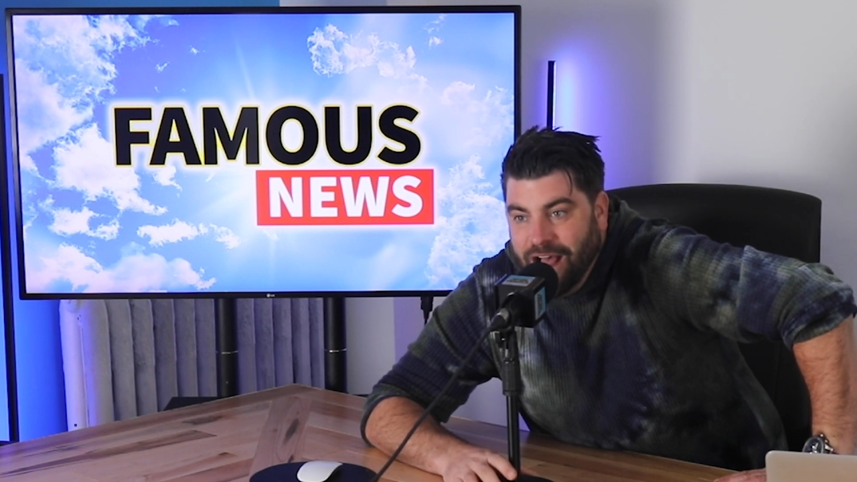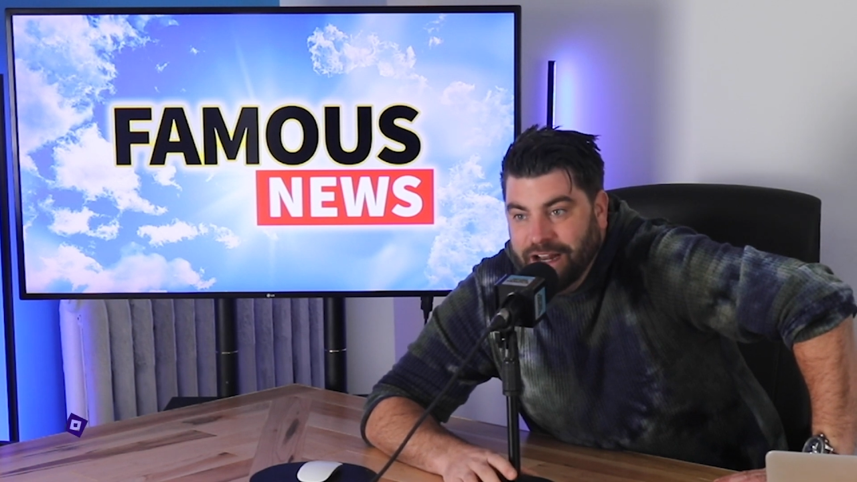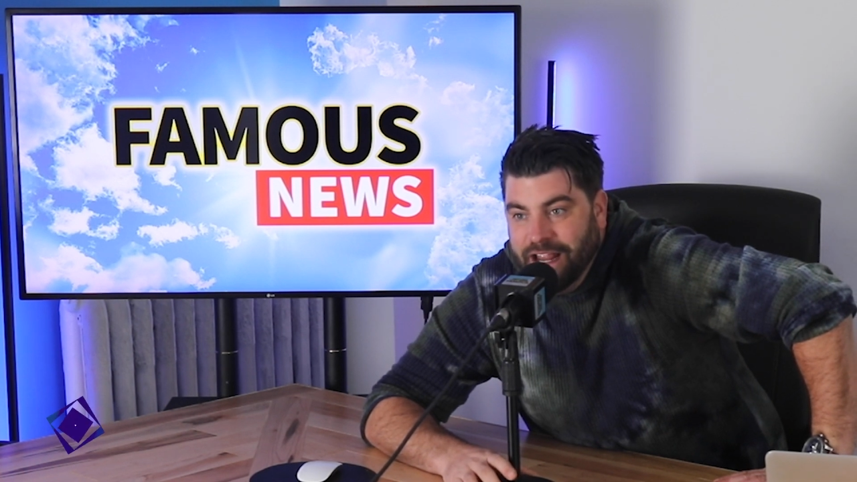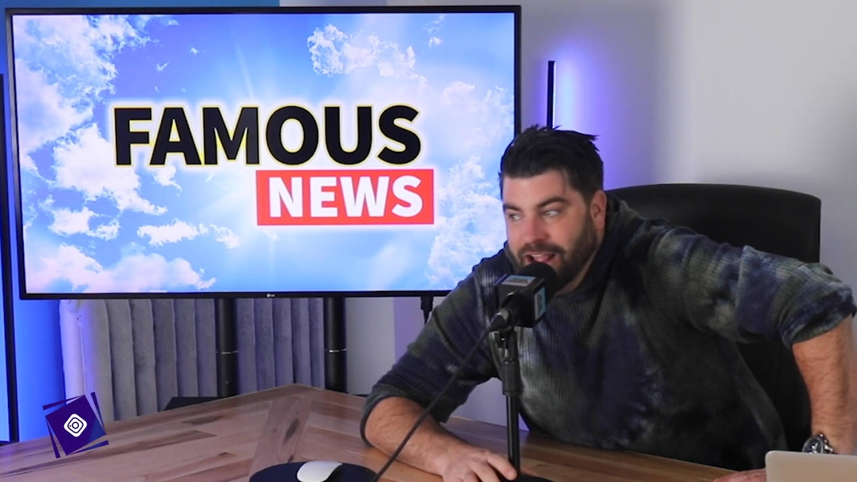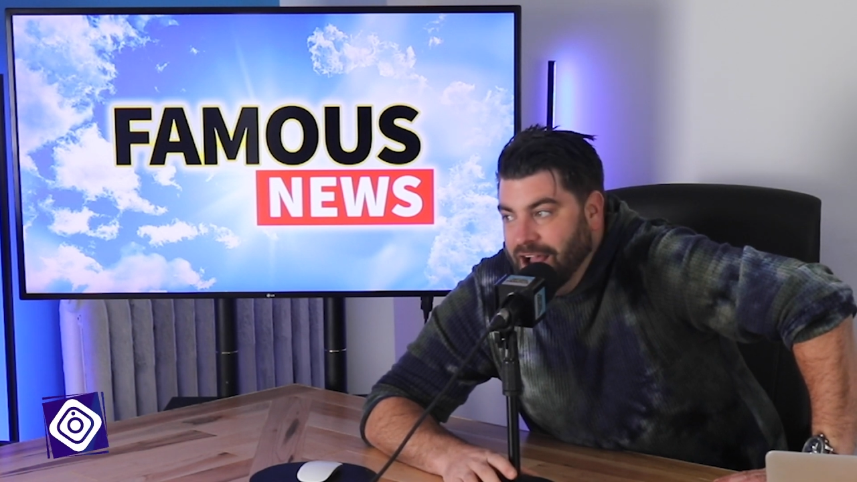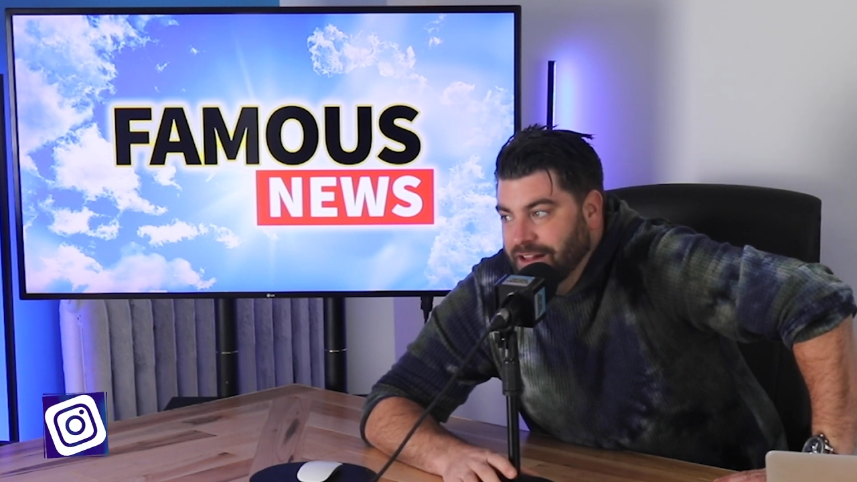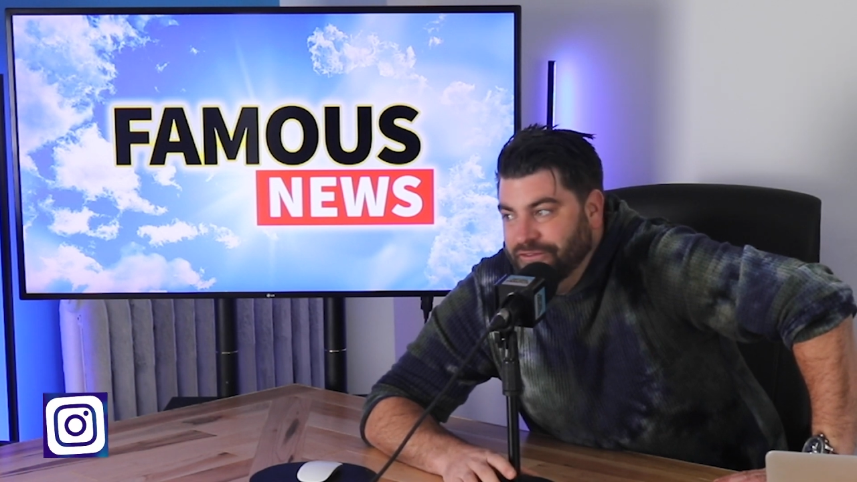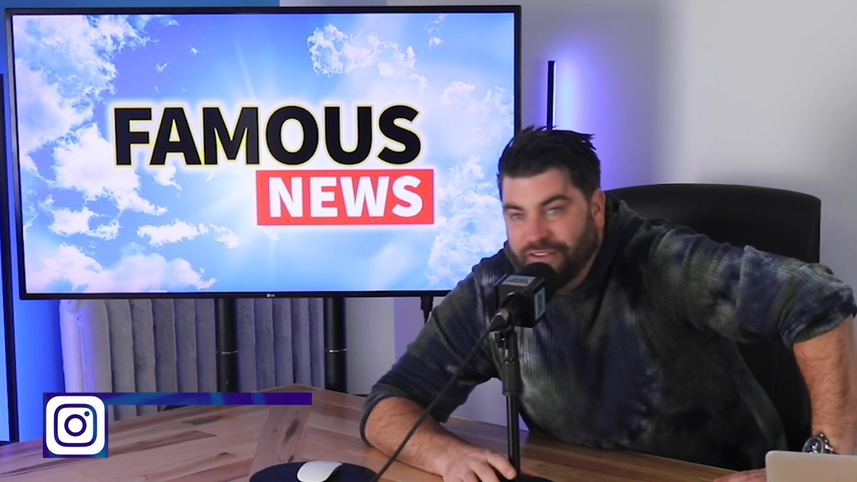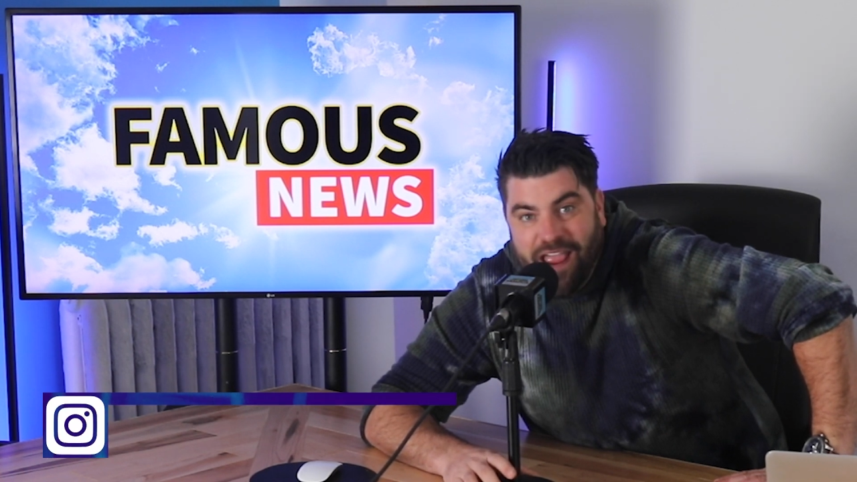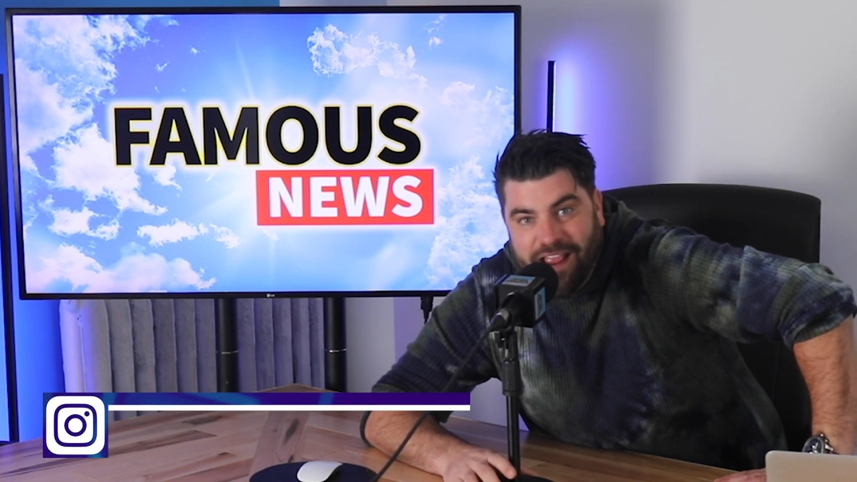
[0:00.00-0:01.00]

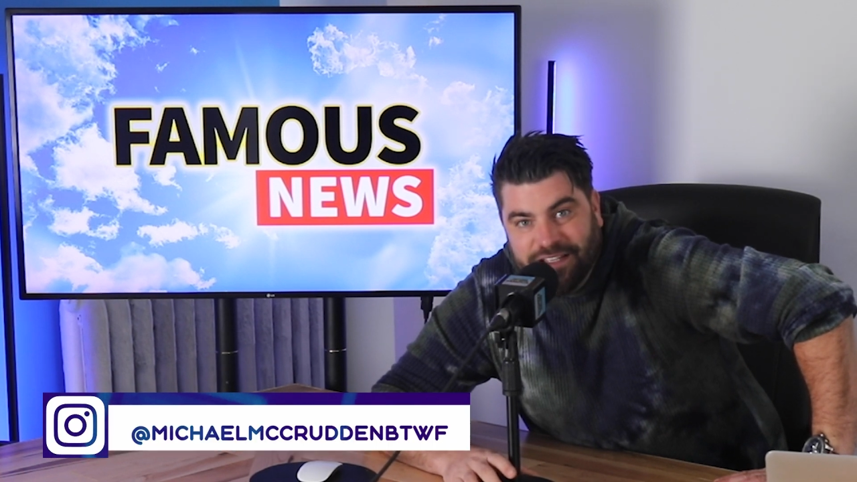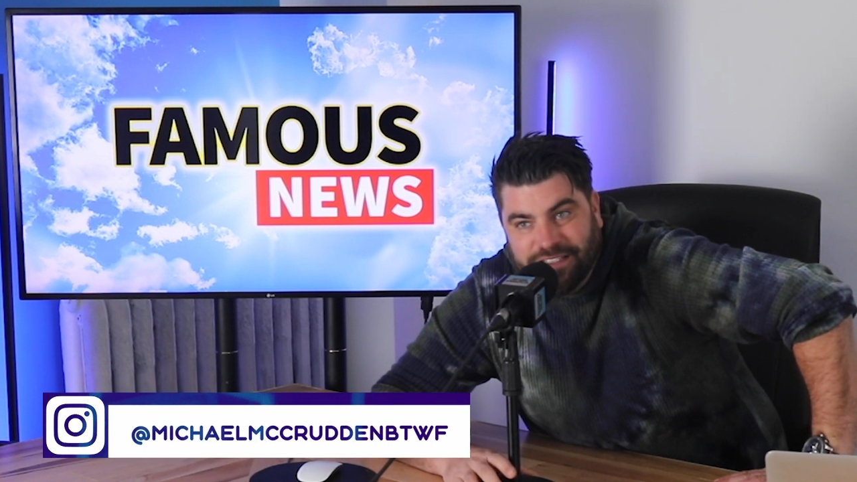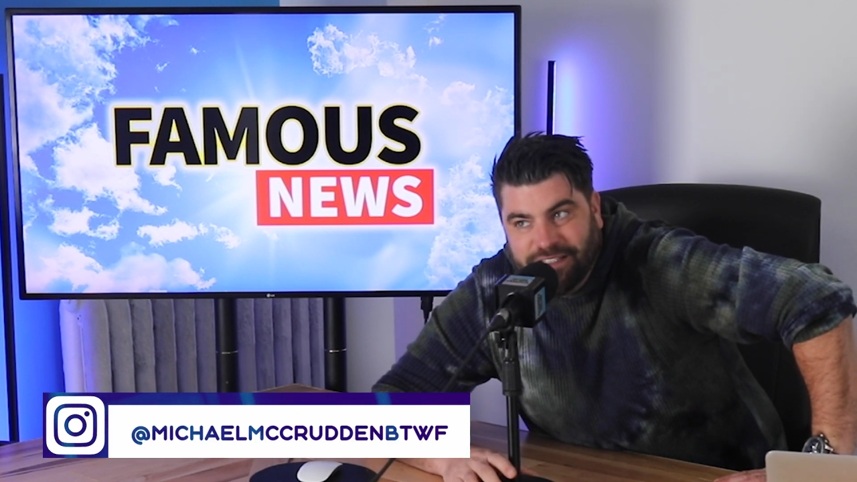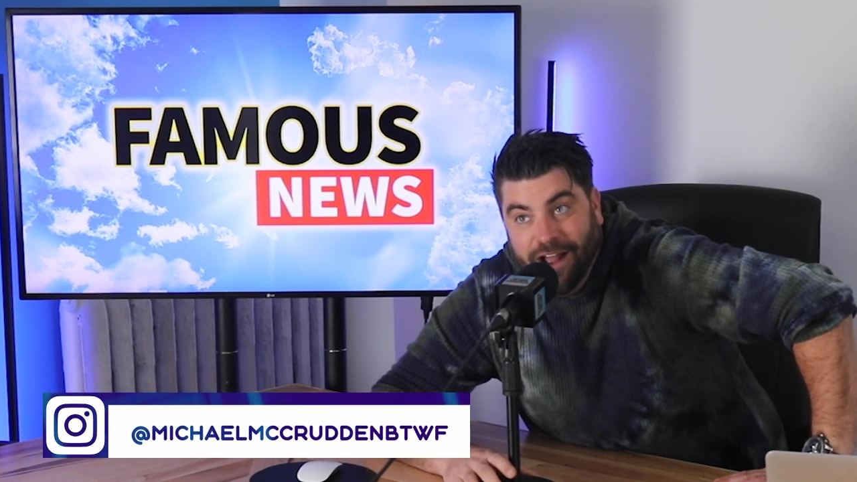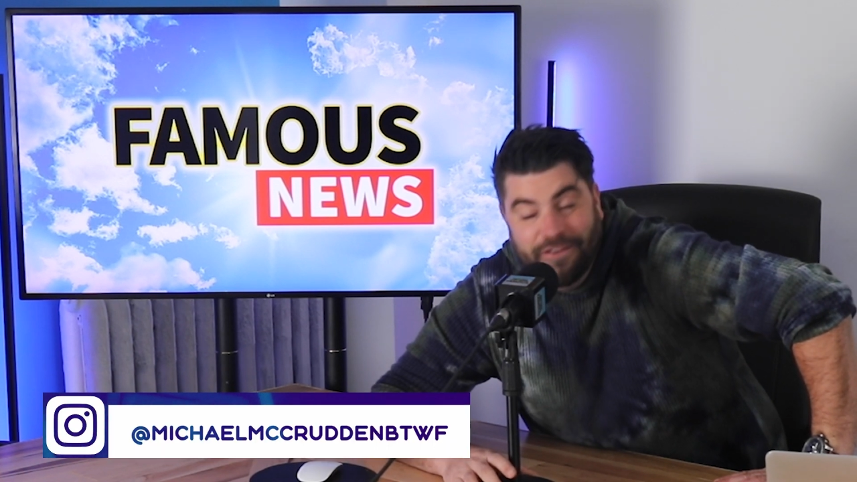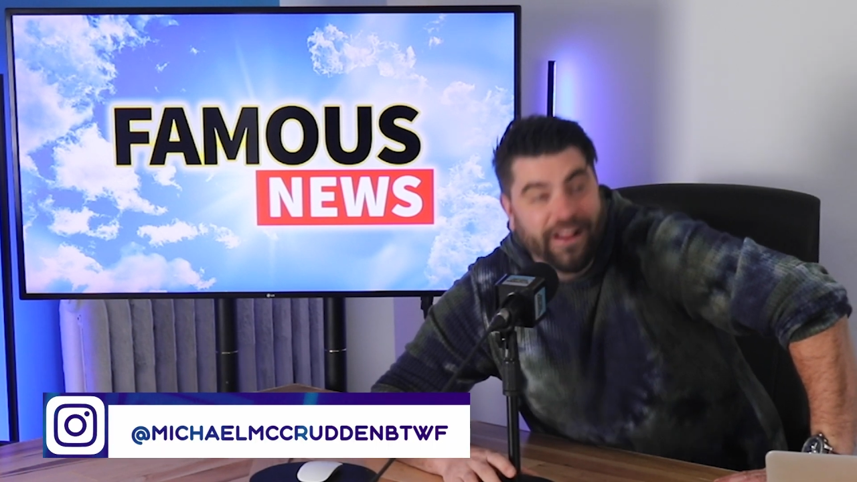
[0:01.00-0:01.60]
unfazed.